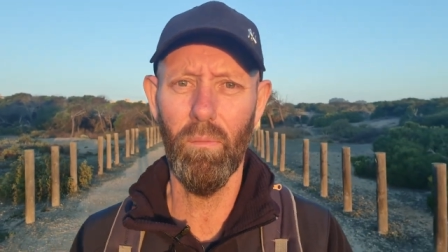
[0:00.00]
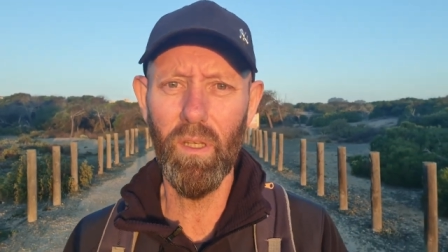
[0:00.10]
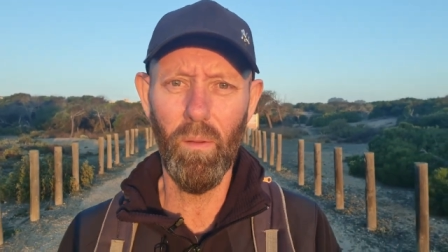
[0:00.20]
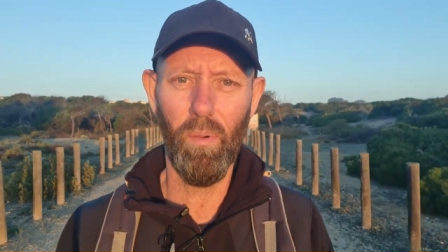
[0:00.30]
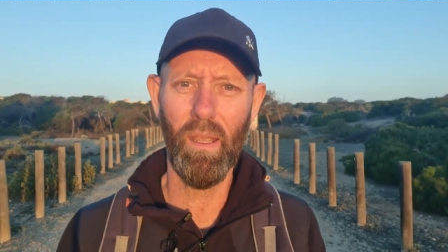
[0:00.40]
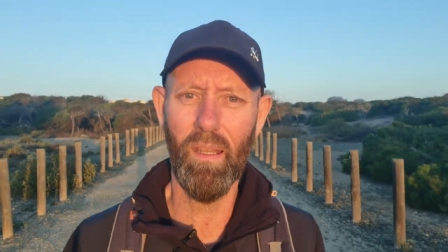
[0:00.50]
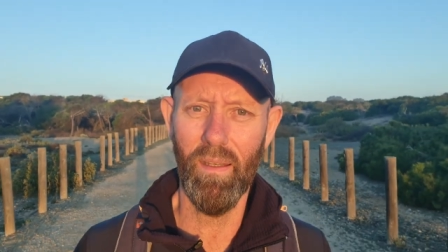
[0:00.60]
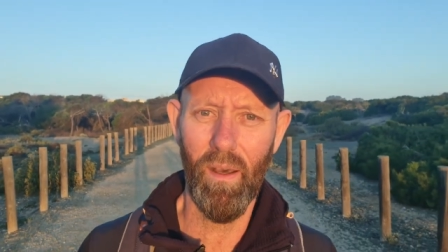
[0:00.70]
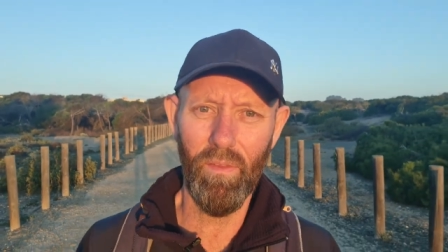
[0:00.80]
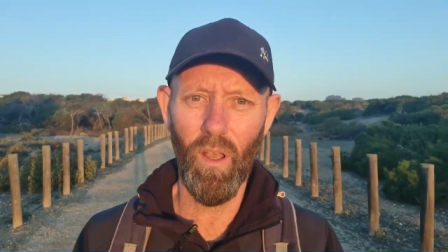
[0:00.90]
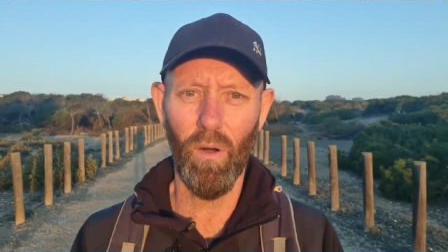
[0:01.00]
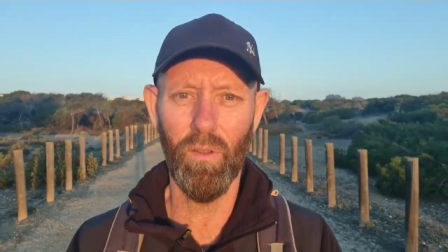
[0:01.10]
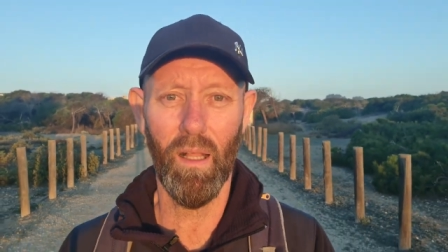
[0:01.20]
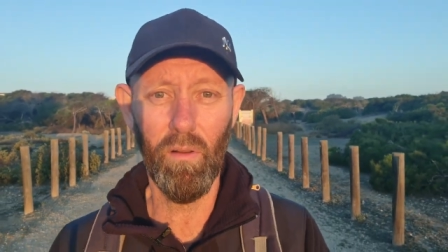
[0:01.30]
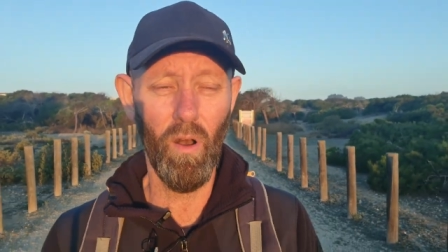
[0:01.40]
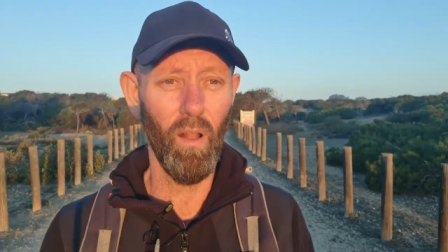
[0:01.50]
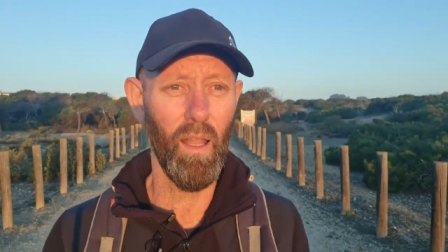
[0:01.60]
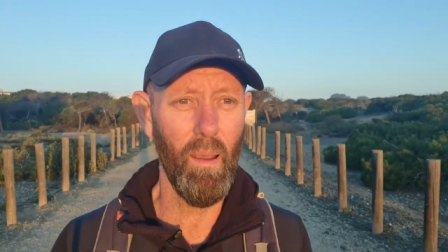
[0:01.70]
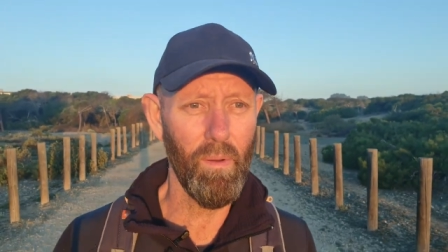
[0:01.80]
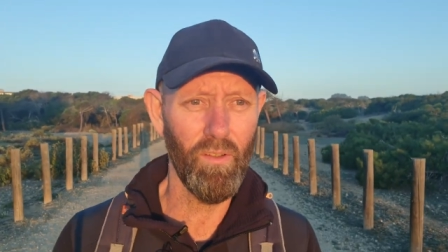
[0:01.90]
When you're breaking down the old alcohol
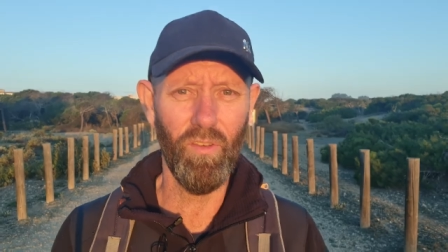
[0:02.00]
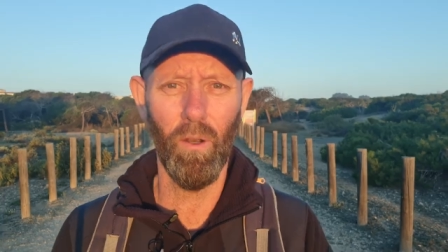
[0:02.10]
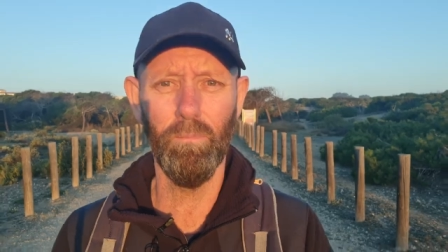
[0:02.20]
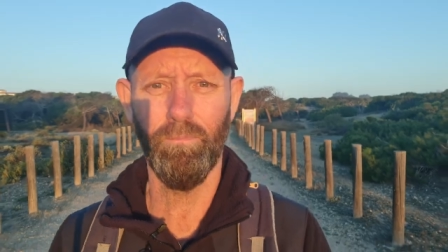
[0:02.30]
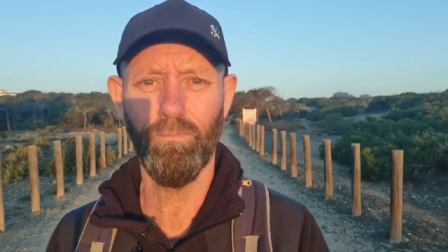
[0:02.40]
habit. So